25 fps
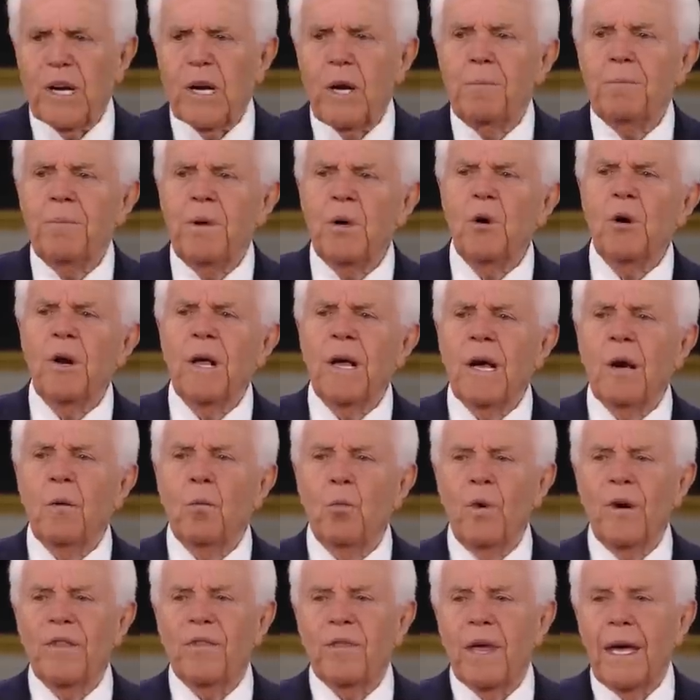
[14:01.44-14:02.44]
communing it
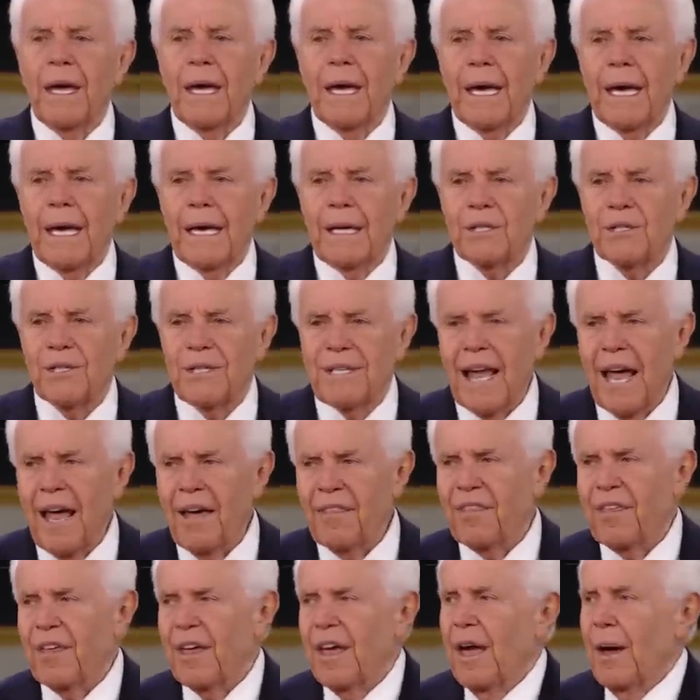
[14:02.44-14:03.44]
with his
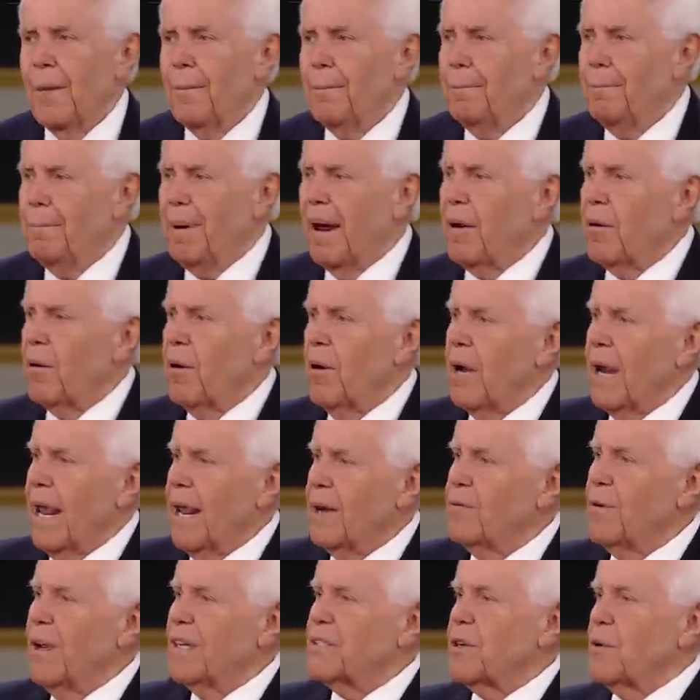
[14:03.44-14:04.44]
death, burial,
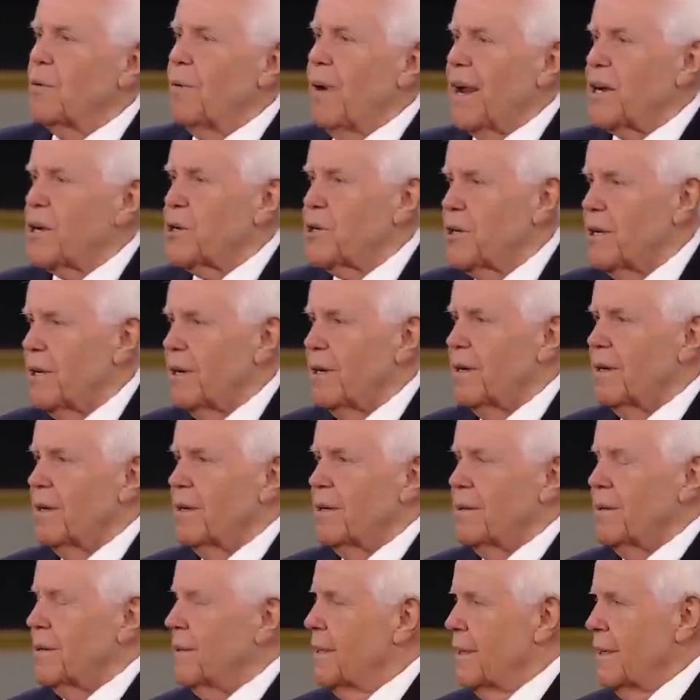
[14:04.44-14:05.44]
and resurrection.
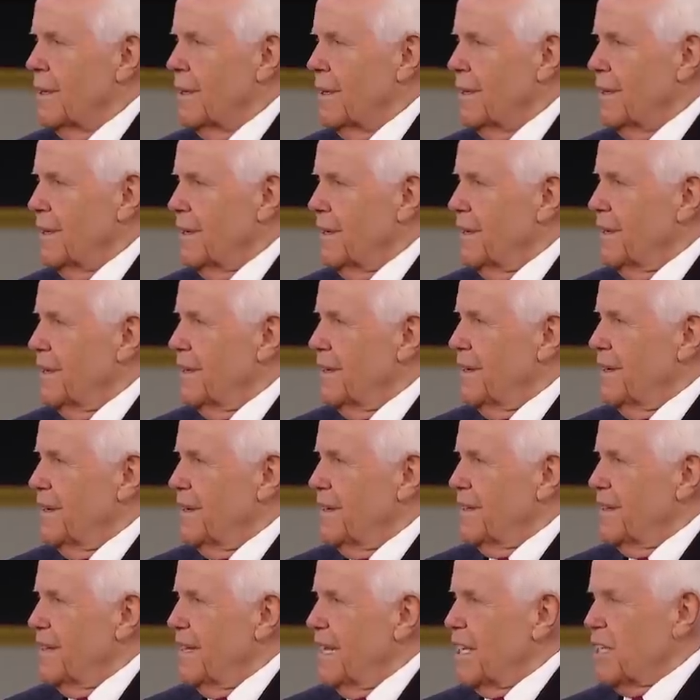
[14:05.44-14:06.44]

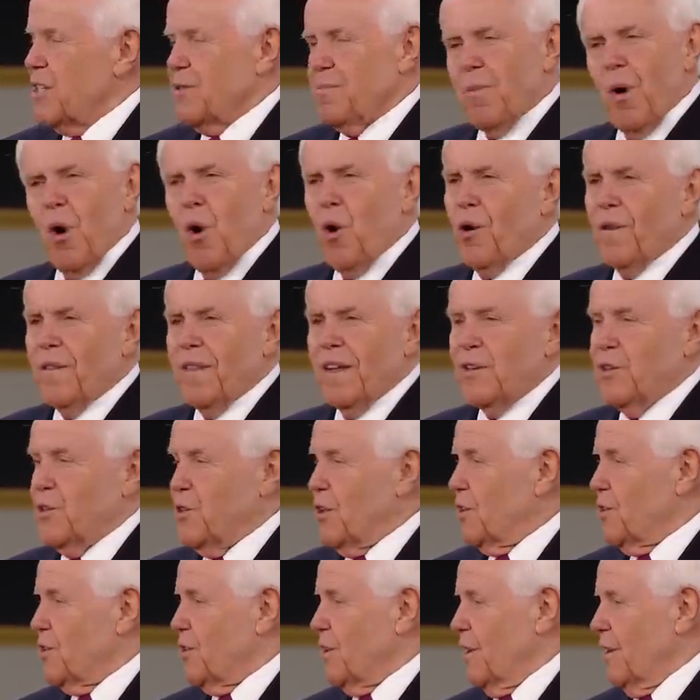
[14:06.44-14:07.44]
It's more than
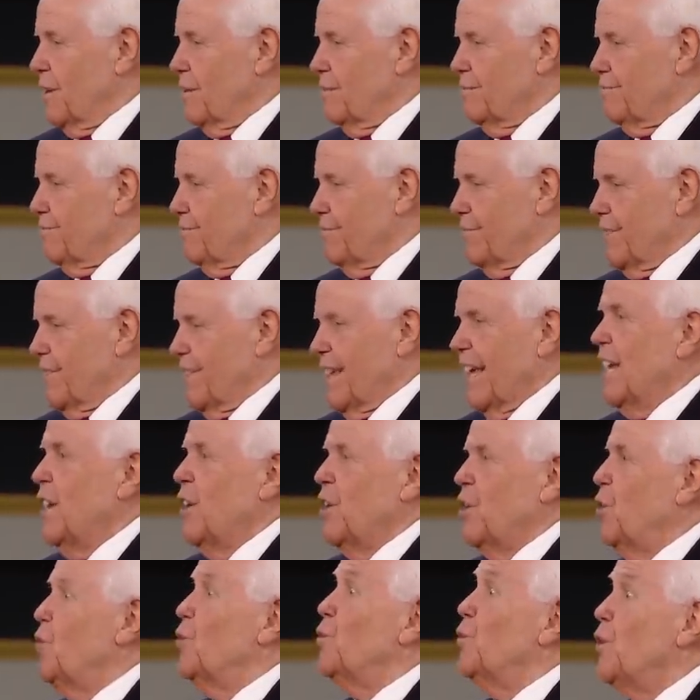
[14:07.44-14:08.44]
just a thing
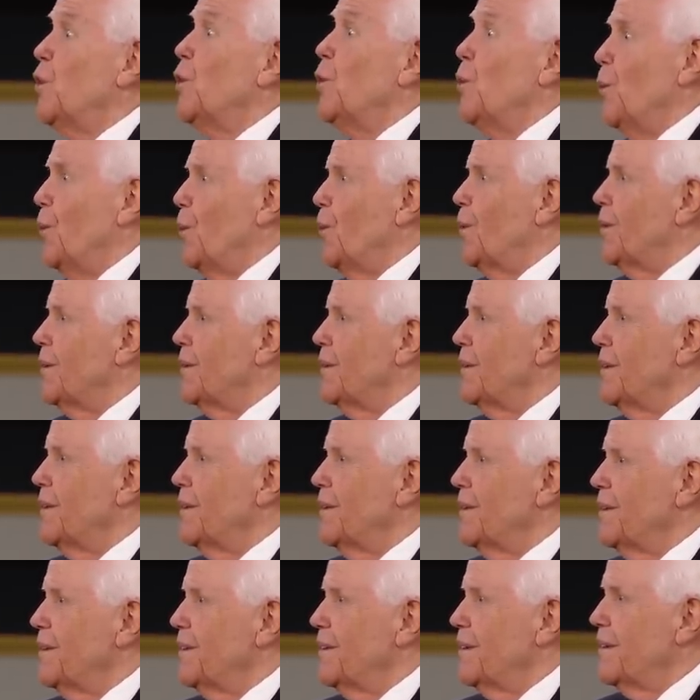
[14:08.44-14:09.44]
you do.
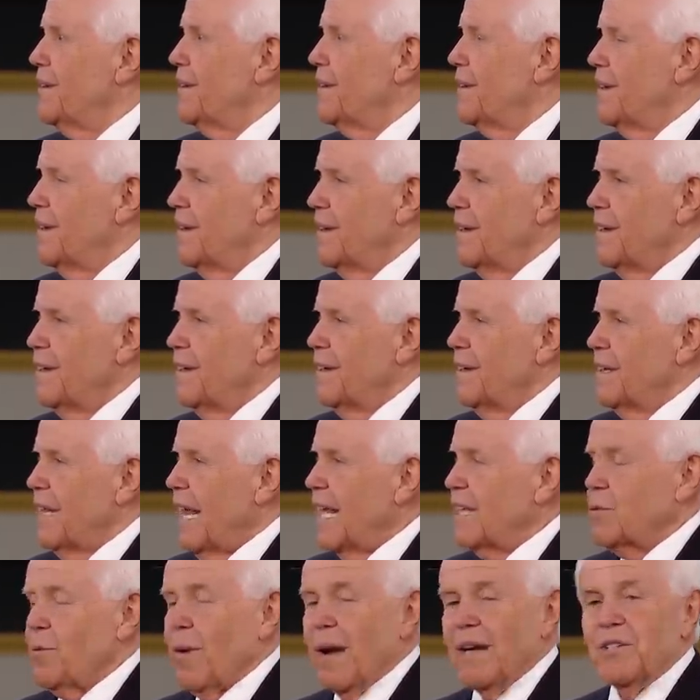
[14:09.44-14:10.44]

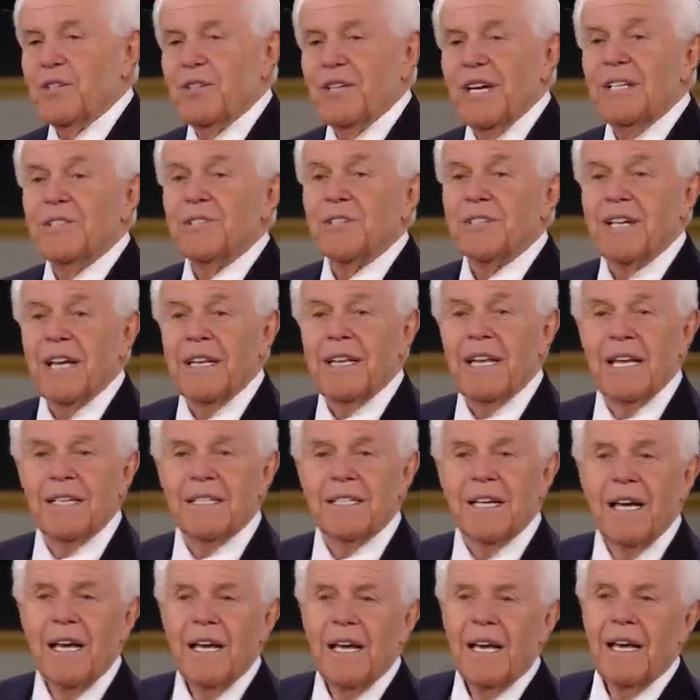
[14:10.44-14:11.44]
That's why Jesus said this
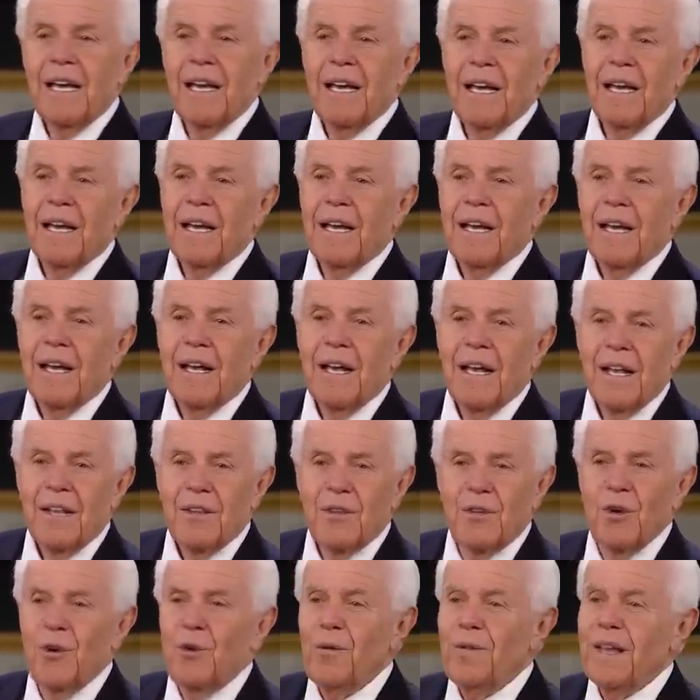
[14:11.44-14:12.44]

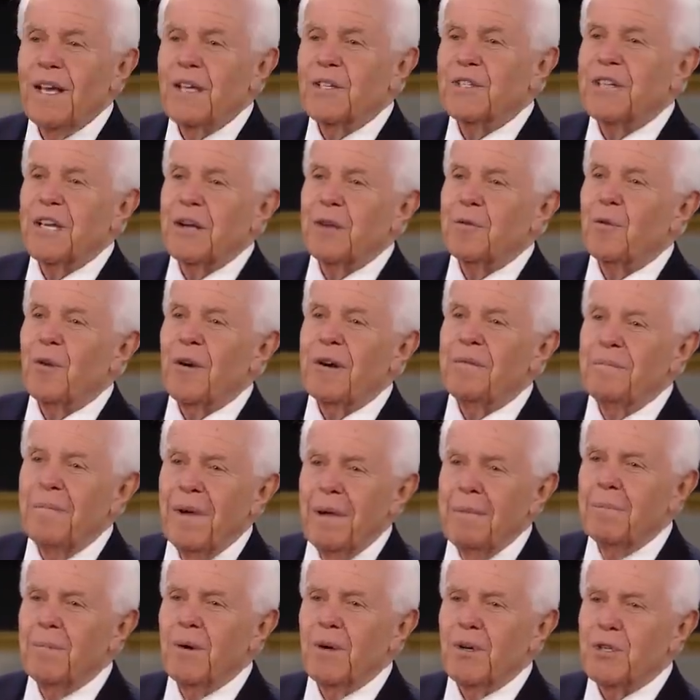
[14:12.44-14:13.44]
do this in
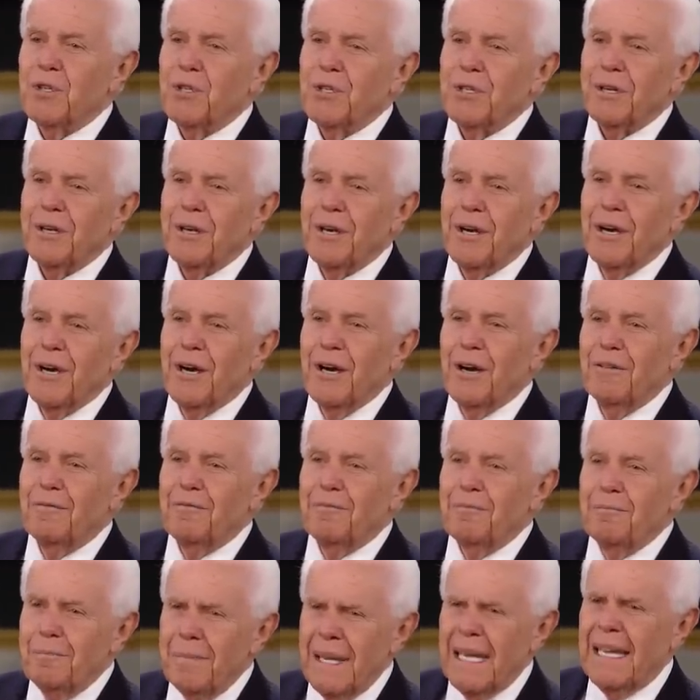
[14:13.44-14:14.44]
remembrance of
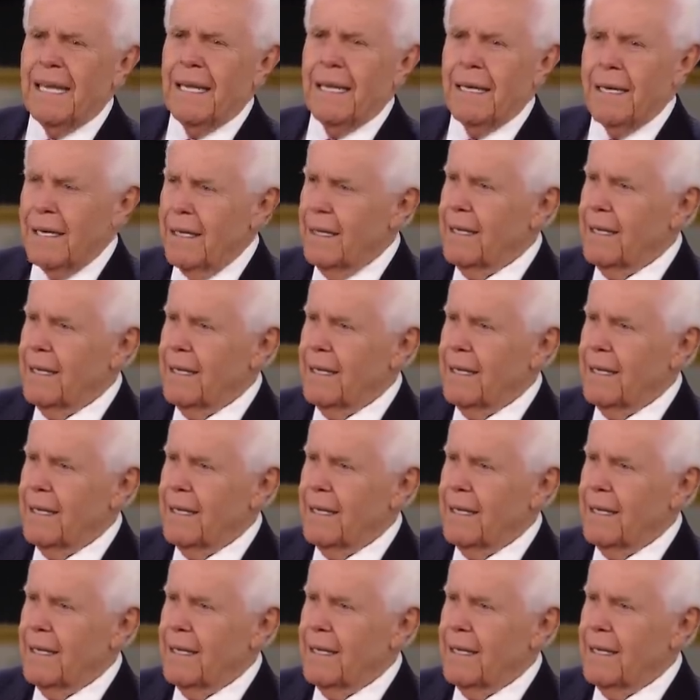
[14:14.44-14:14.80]
me,